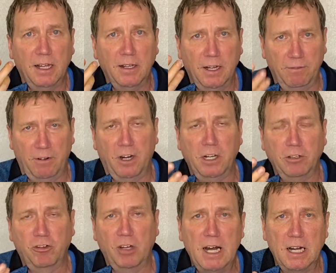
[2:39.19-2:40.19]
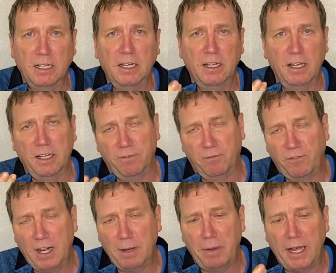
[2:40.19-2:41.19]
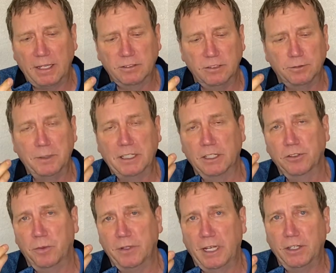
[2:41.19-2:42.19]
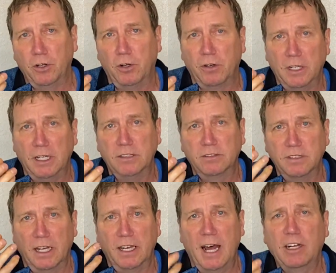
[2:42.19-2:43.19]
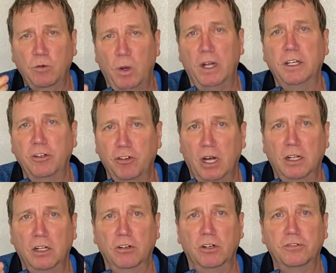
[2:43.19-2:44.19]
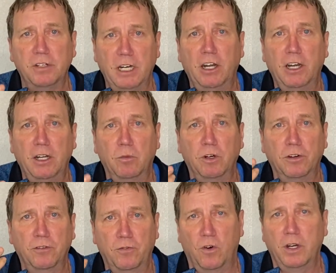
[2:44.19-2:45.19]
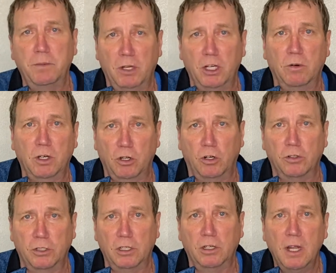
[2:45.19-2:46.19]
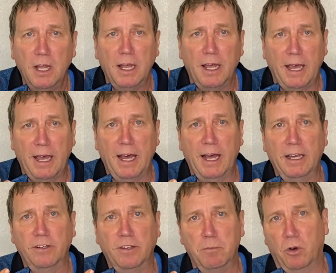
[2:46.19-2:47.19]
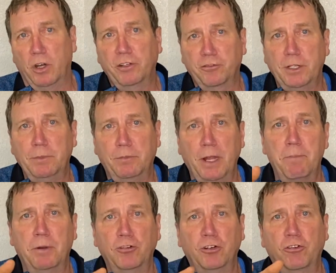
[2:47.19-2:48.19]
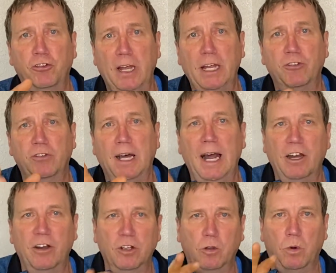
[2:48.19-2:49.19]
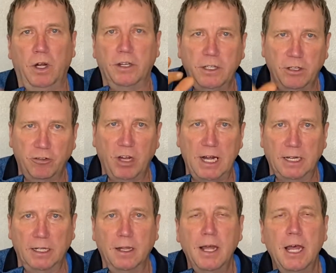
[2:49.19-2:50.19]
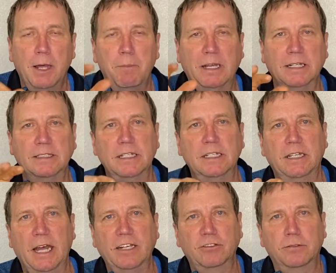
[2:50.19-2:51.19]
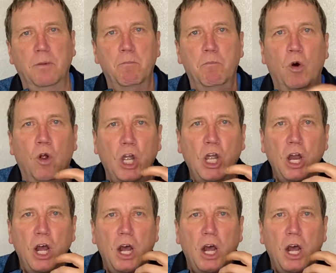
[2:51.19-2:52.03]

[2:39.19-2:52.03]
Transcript: of Arctic chaga in Fairbanks, is because when they told us that high quality chaga grows in an area where it's 40 below or colder, and the more extreme temperature change, the higher the quality of the chaga, because it takes more